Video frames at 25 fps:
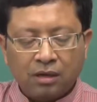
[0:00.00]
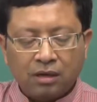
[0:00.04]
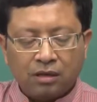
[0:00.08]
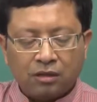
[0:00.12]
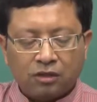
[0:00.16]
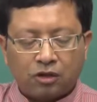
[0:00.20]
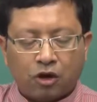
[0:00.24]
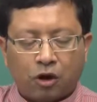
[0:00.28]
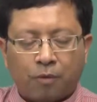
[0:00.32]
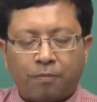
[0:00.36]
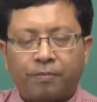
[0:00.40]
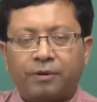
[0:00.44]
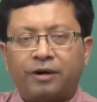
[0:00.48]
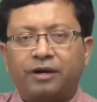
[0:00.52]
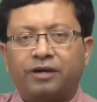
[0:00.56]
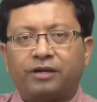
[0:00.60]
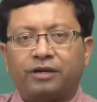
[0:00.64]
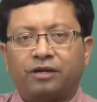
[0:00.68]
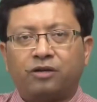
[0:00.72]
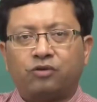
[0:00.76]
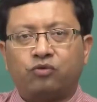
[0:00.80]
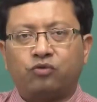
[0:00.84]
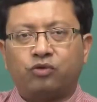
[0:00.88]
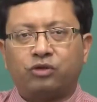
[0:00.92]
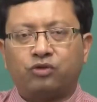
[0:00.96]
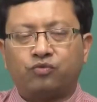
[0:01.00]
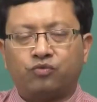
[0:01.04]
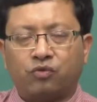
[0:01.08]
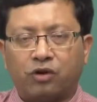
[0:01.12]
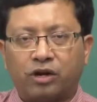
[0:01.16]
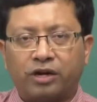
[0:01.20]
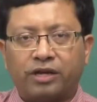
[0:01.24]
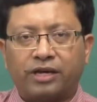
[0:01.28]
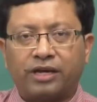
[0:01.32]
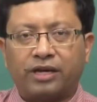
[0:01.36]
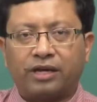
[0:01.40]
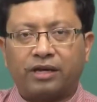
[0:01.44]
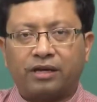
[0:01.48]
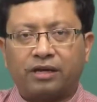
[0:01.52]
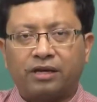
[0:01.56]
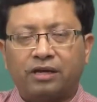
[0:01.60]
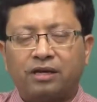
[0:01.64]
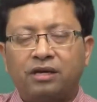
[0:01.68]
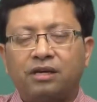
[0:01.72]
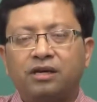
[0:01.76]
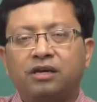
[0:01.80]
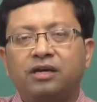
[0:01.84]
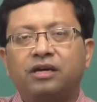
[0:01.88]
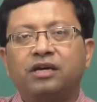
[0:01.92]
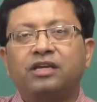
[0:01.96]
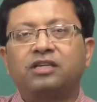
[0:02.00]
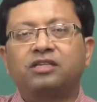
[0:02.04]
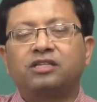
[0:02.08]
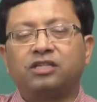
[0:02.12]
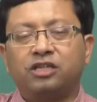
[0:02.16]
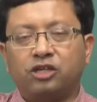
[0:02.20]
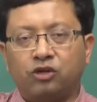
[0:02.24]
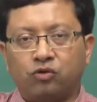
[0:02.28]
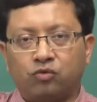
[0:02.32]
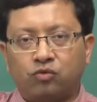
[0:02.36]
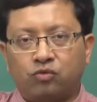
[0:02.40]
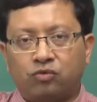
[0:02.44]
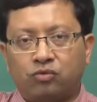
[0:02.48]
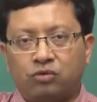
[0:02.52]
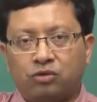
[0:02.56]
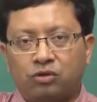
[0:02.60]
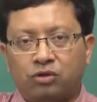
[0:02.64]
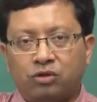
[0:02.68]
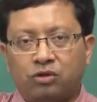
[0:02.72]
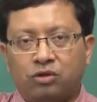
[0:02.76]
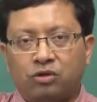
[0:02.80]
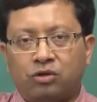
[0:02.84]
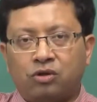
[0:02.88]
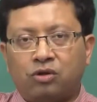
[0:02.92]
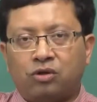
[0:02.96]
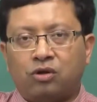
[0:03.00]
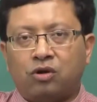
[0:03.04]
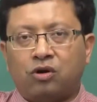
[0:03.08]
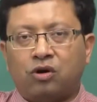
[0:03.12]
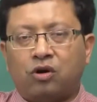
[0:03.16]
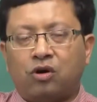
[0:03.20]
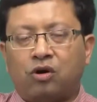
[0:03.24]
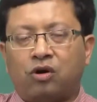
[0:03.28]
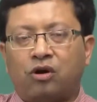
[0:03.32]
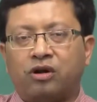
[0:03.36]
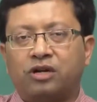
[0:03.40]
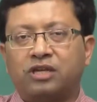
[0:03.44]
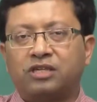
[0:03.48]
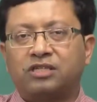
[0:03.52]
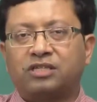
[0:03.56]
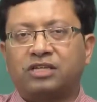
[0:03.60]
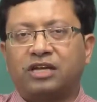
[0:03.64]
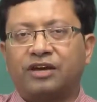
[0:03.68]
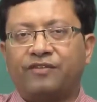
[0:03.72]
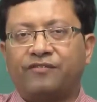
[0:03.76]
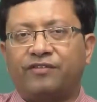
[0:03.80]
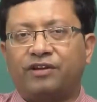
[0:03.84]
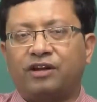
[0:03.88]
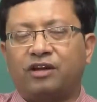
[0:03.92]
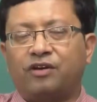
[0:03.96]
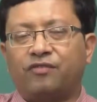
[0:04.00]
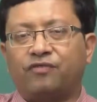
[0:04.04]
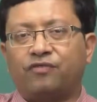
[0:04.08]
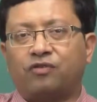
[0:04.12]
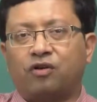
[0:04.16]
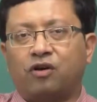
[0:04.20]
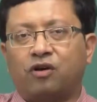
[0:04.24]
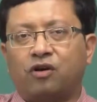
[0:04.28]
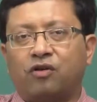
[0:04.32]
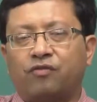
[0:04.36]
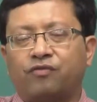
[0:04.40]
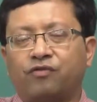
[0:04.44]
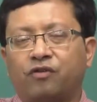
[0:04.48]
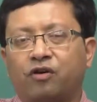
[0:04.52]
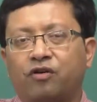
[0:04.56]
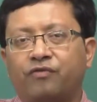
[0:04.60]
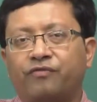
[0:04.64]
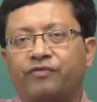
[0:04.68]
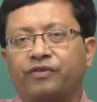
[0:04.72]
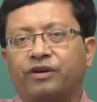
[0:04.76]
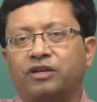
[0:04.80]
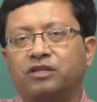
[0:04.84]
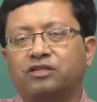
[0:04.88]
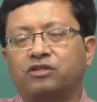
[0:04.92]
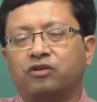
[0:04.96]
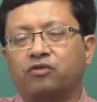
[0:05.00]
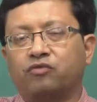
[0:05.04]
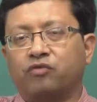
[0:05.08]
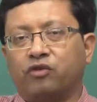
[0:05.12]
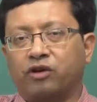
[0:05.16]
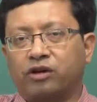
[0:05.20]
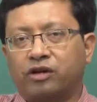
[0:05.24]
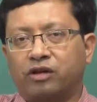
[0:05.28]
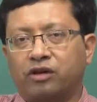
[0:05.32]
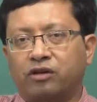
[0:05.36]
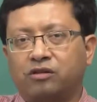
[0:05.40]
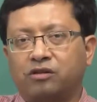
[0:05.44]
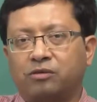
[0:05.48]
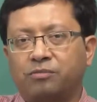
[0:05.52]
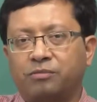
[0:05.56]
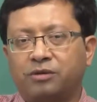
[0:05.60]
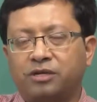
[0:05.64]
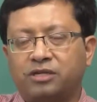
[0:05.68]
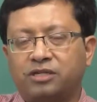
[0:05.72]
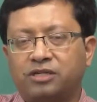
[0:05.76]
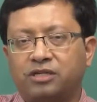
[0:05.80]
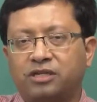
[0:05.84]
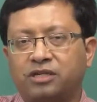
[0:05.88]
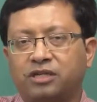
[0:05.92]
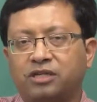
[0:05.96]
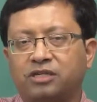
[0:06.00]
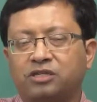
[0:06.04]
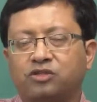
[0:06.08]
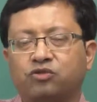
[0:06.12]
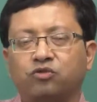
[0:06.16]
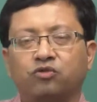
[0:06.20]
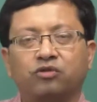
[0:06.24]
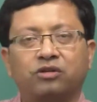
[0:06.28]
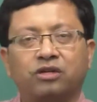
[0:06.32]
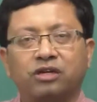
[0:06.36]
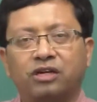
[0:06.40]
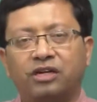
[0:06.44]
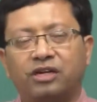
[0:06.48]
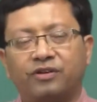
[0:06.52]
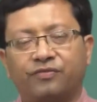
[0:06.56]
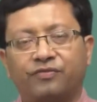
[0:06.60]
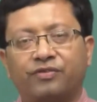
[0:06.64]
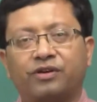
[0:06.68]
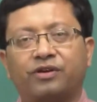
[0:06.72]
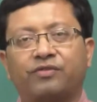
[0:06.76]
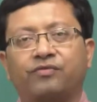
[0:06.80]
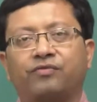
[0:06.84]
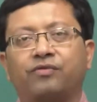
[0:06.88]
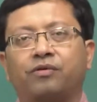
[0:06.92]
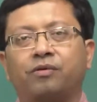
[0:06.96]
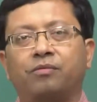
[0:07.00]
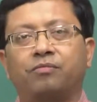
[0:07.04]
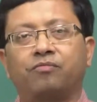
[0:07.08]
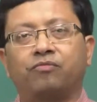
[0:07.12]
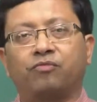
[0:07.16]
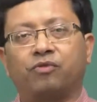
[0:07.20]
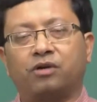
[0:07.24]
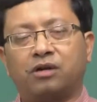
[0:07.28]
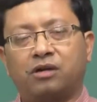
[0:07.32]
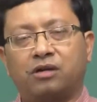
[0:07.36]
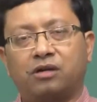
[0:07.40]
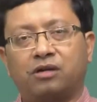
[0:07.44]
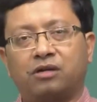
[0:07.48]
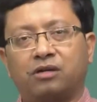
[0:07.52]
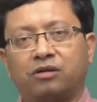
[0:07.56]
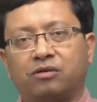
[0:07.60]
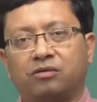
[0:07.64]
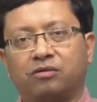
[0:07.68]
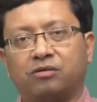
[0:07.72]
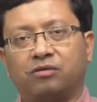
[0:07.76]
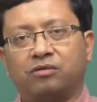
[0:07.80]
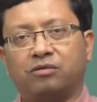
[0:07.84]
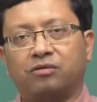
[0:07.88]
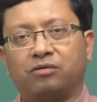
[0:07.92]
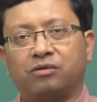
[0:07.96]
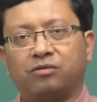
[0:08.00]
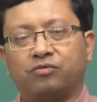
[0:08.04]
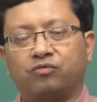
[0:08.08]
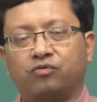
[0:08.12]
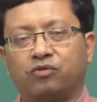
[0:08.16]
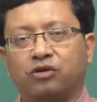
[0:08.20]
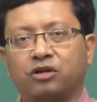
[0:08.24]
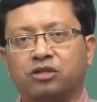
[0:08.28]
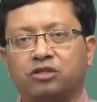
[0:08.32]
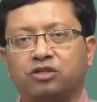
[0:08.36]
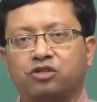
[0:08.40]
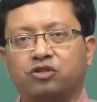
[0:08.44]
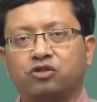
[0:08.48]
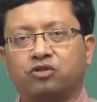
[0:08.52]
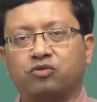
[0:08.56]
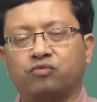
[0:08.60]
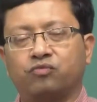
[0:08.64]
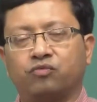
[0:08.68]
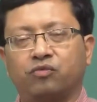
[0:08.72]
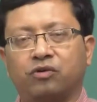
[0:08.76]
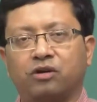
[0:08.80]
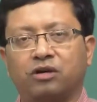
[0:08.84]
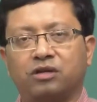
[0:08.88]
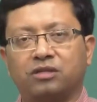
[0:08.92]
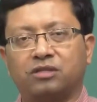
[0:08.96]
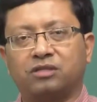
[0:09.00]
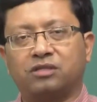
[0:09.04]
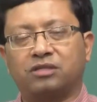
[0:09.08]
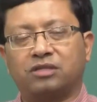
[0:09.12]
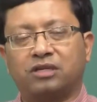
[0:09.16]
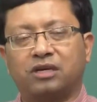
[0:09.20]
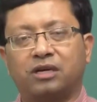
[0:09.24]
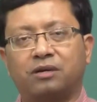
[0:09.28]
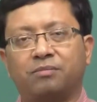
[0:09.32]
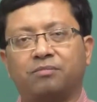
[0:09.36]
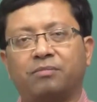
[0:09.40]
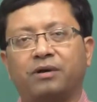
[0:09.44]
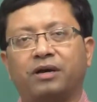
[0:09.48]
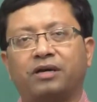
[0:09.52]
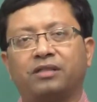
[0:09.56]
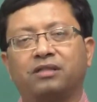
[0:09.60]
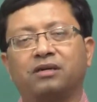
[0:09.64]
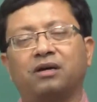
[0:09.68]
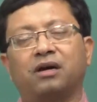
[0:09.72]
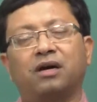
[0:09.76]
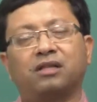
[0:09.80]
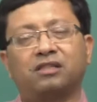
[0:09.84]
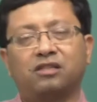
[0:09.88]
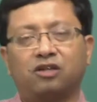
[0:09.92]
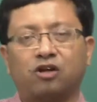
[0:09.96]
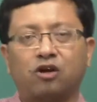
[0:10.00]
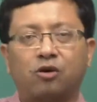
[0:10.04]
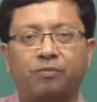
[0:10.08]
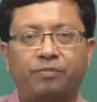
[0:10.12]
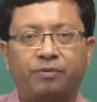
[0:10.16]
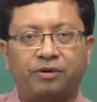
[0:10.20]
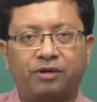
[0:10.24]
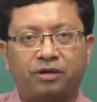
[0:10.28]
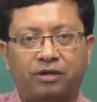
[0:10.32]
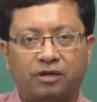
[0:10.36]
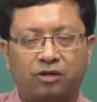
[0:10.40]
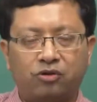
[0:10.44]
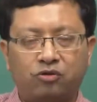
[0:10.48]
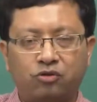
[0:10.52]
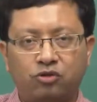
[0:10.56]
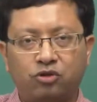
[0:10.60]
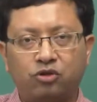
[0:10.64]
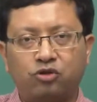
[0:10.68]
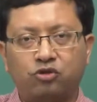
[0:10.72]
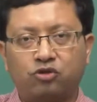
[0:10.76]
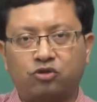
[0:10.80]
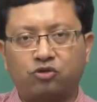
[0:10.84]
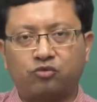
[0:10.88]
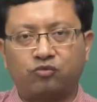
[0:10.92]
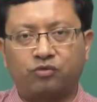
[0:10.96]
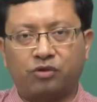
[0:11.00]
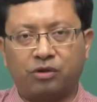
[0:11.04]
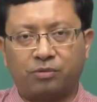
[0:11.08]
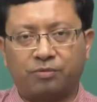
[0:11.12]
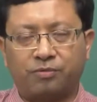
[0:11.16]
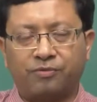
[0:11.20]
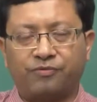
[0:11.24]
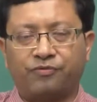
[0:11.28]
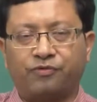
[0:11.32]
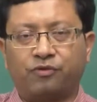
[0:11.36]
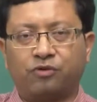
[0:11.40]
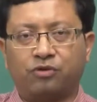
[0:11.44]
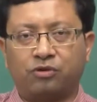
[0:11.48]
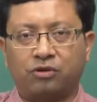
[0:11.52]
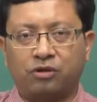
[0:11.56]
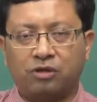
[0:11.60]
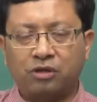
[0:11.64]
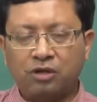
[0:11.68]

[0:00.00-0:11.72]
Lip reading: the operator who is working is new, or his level of confidence on working on the machine is totally different from what was done by the other operator who used to work before.